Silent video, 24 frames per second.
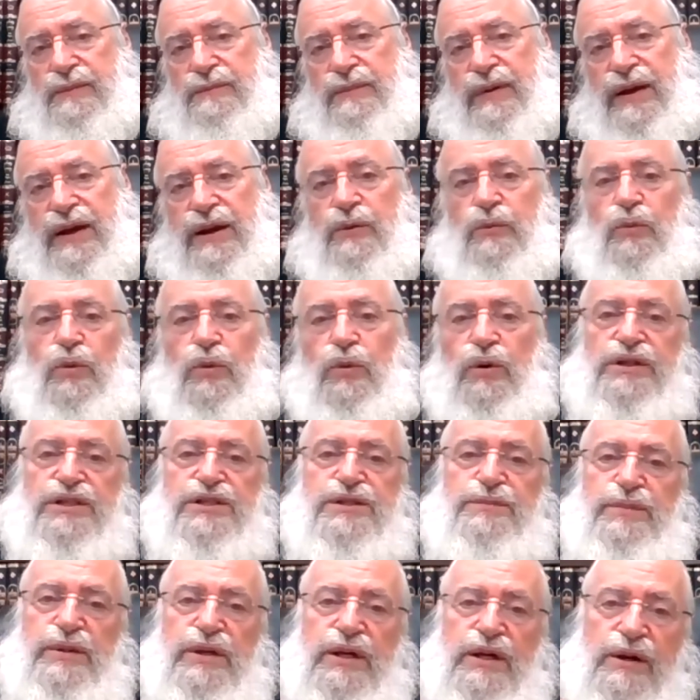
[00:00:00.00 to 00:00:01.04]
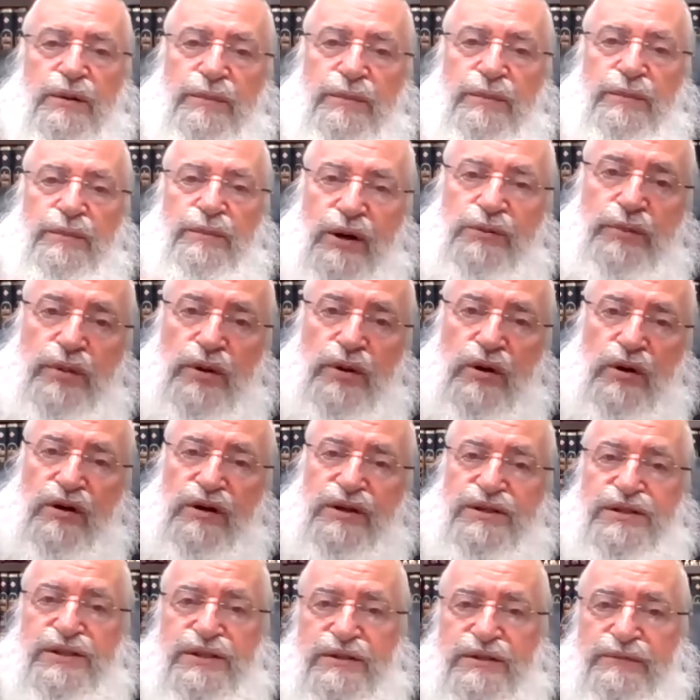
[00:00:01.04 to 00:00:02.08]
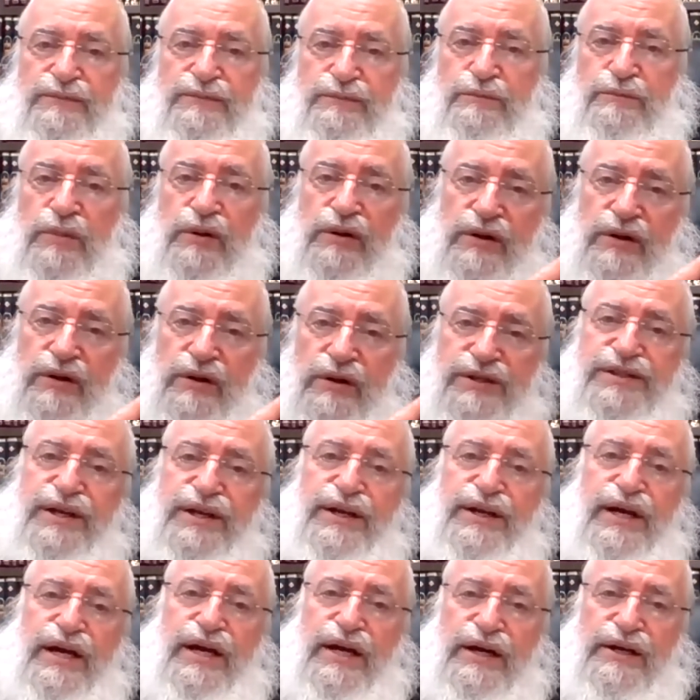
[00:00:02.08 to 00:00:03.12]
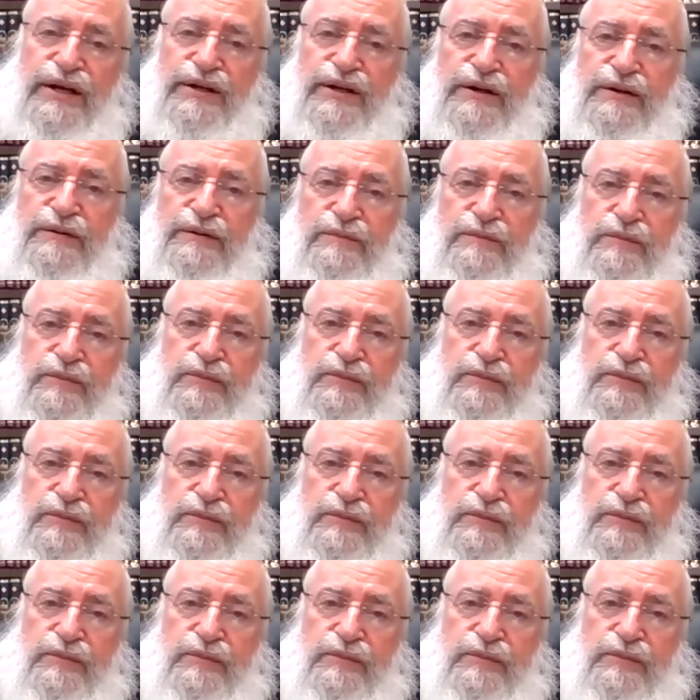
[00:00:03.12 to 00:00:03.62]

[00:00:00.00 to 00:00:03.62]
But I want to speak about brachas, berachas anahanan.